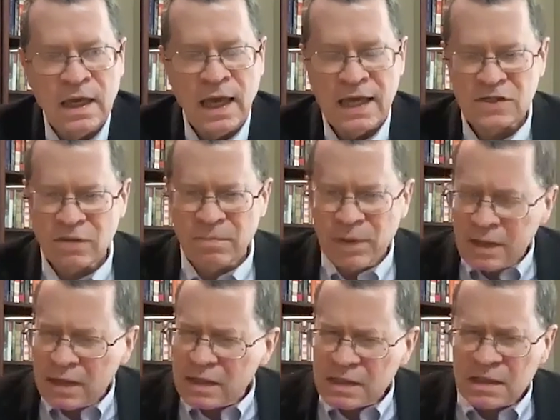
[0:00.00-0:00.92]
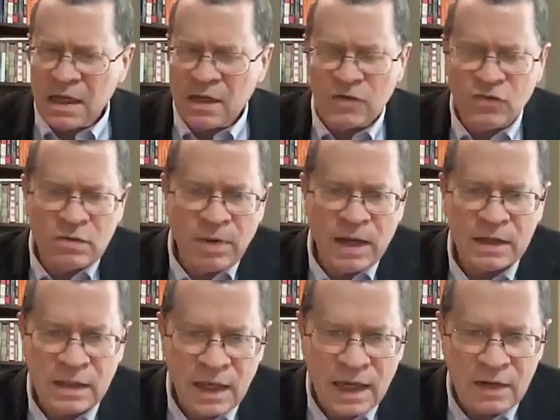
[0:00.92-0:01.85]
Has there been a discussion
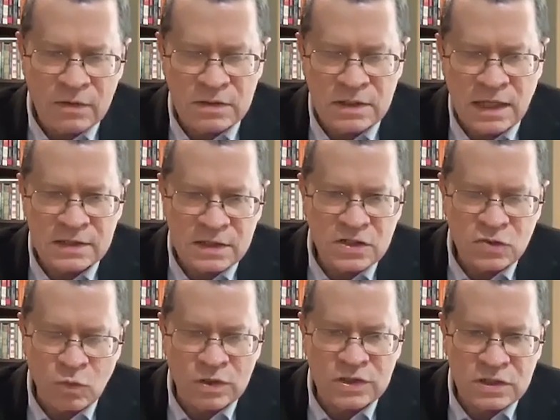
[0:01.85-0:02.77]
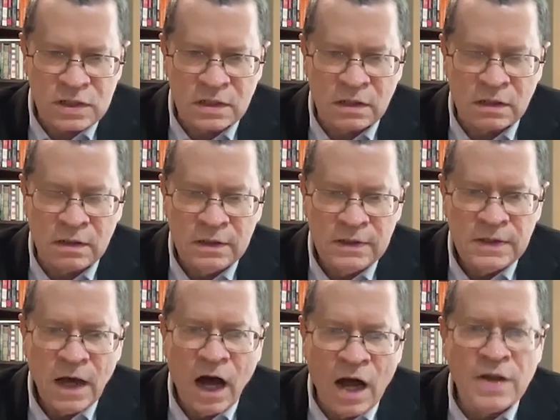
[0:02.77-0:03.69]
about that, or is that just sort of still
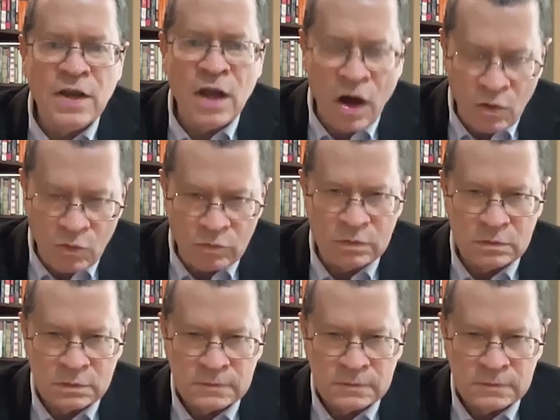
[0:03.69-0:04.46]
unknown?